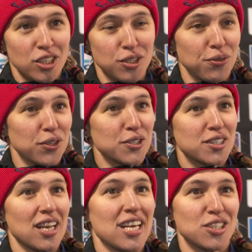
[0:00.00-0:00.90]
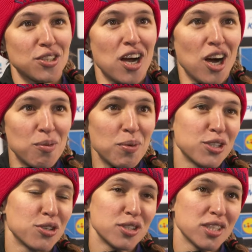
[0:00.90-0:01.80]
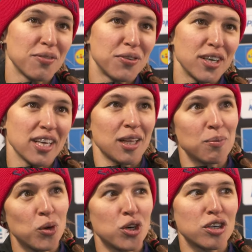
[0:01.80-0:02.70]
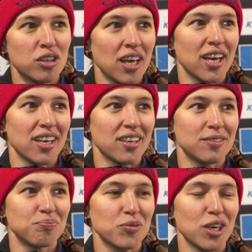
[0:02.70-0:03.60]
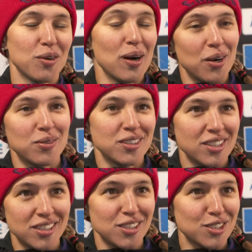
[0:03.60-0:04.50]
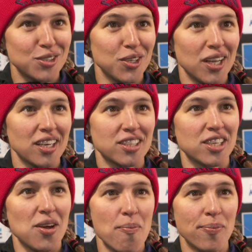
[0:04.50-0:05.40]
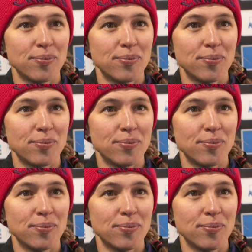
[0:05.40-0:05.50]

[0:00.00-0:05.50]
to focus less on how much you're suffering and more on like, oh wow, this is cool actually.